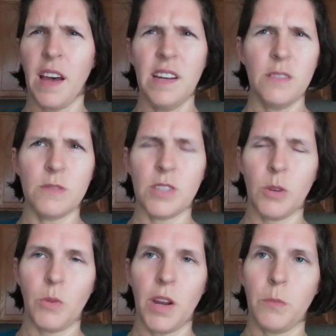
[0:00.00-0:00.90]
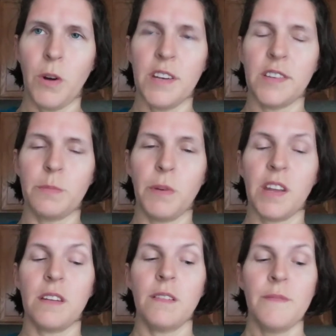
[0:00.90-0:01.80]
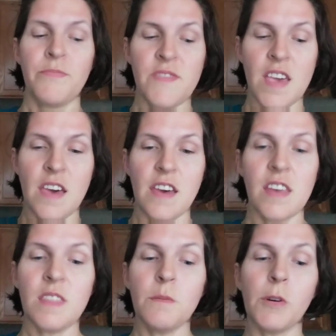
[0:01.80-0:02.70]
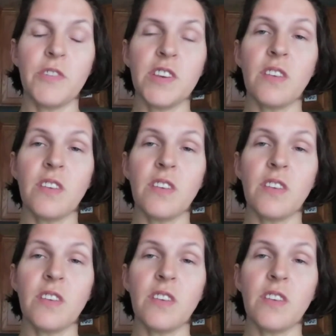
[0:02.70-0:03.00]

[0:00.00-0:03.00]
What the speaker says: I don't know what it was, but in the movie,